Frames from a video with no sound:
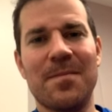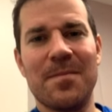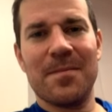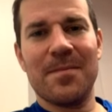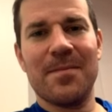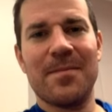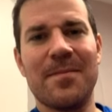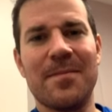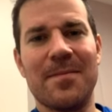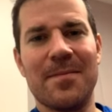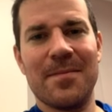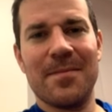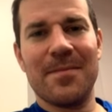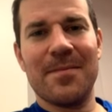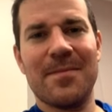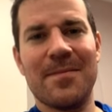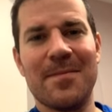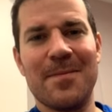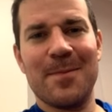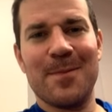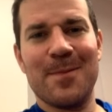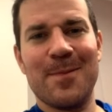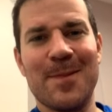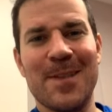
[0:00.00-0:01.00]

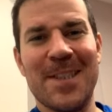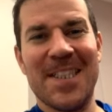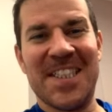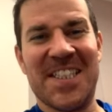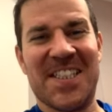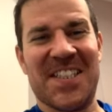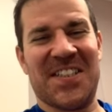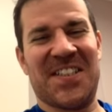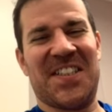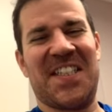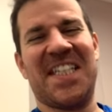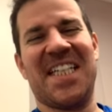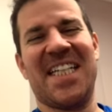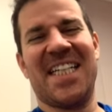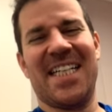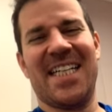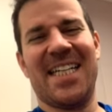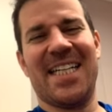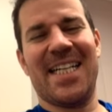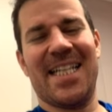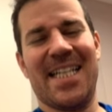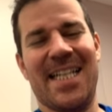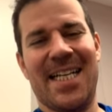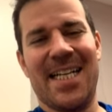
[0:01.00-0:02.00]

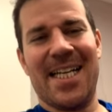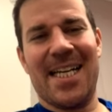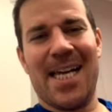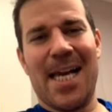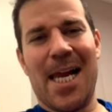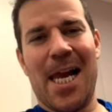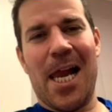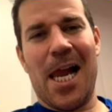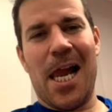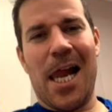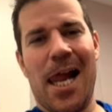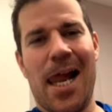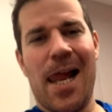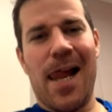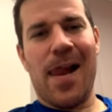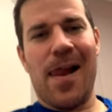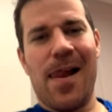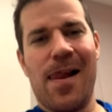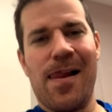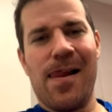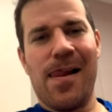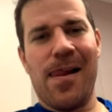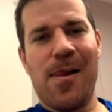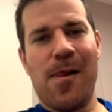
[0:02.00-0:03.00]

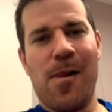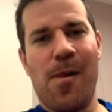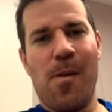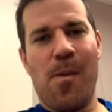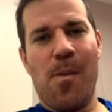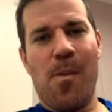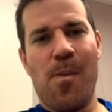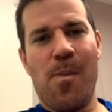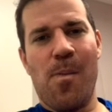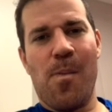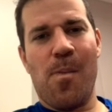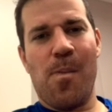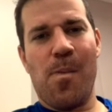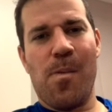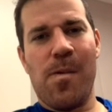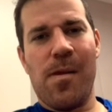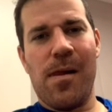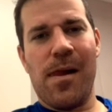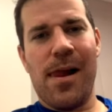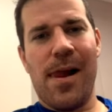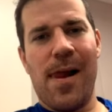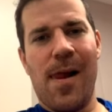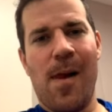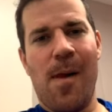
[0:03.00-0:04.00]

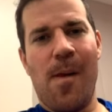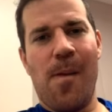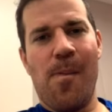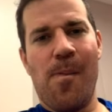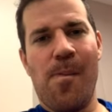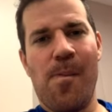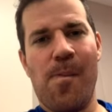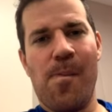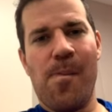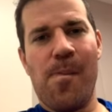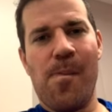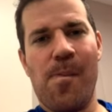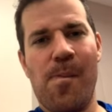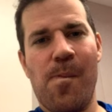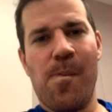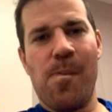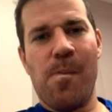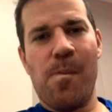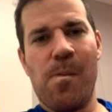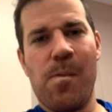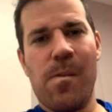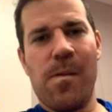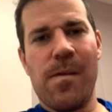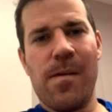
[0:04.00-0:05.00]

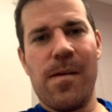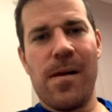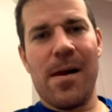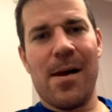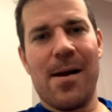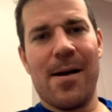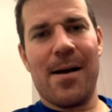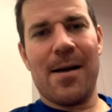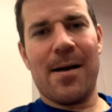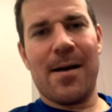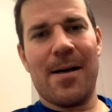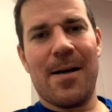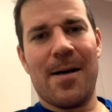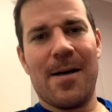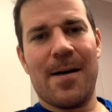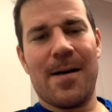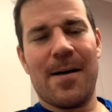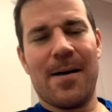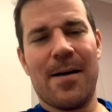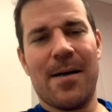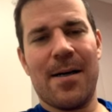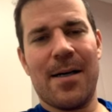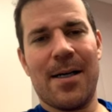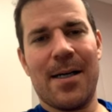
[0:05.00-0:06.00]

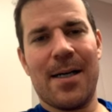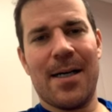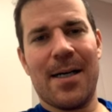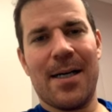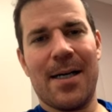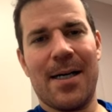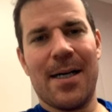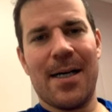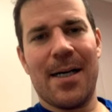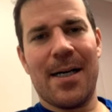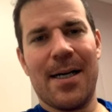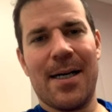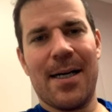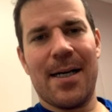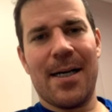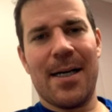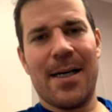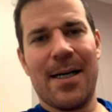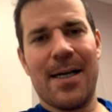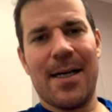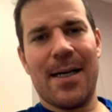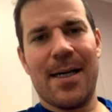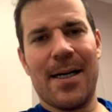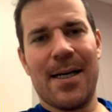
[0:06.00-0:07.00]

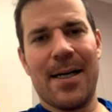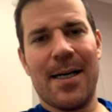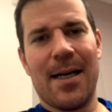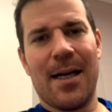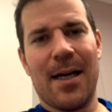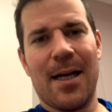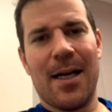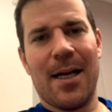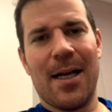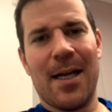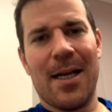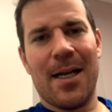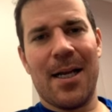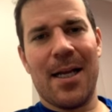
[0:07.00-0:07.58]
No words are spoken by the person on screen.